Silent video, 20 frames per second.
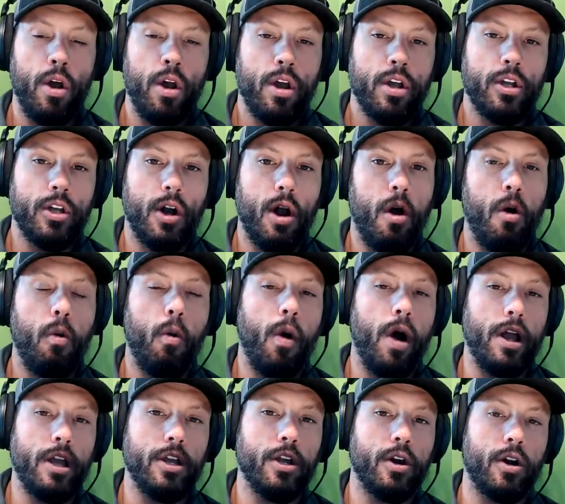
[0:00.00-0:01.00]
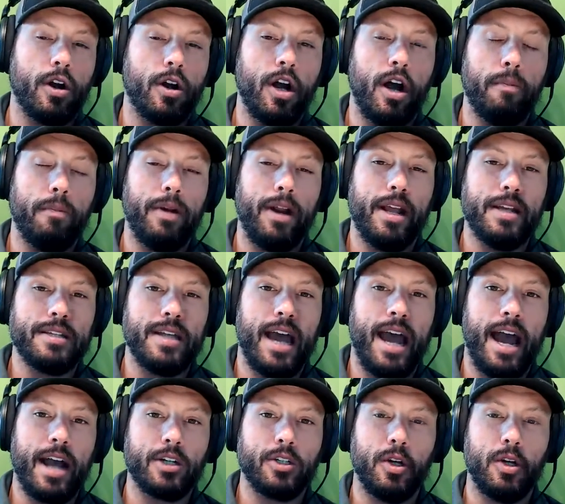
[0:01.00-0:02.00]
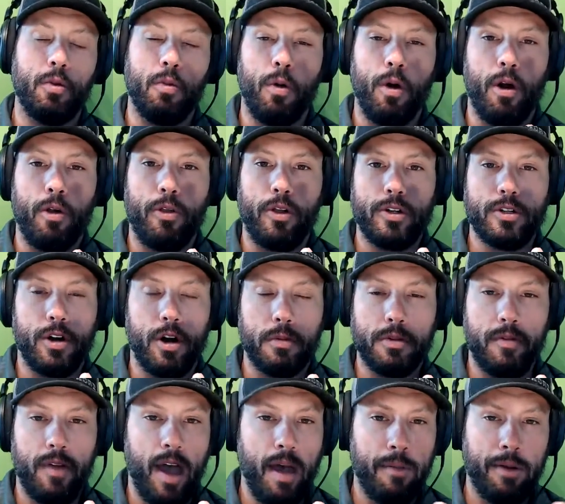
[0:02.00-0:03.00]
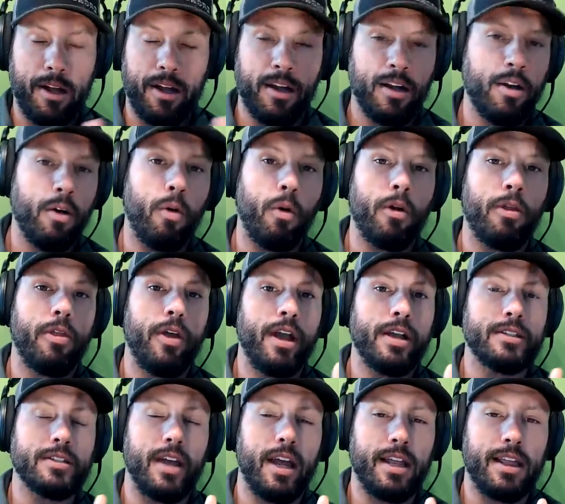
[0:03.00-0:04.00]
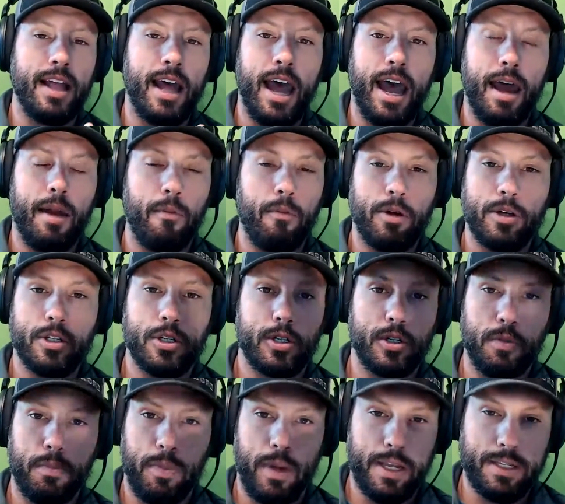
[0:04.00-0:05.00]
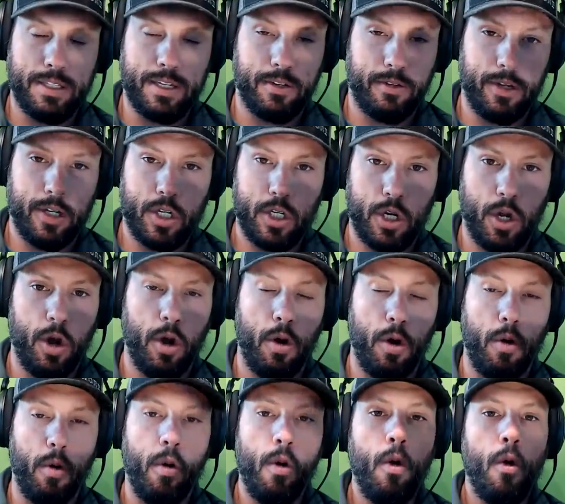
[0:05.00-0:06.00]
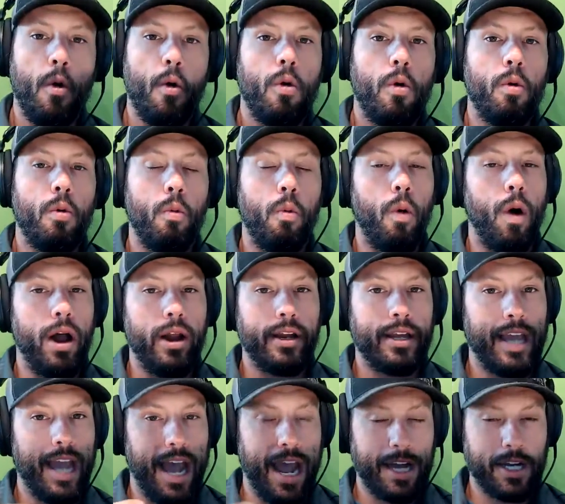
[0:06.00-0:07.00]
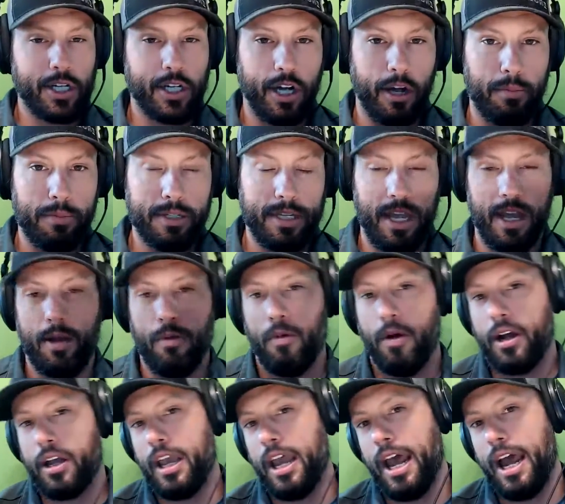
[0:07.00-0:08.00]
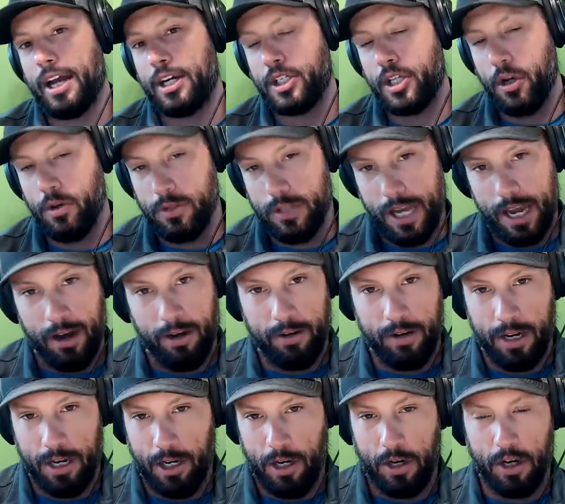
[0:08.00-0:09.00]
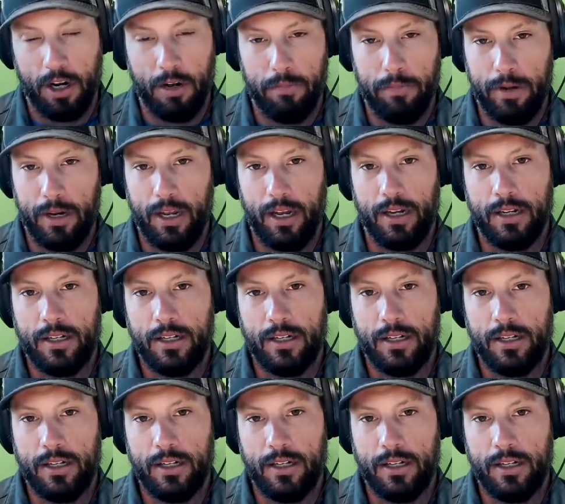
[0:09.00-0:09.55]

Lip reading: what your company is actually worth in terms of EBITDA or things like that, which basically show what cash comes in, what cash goes out in your company.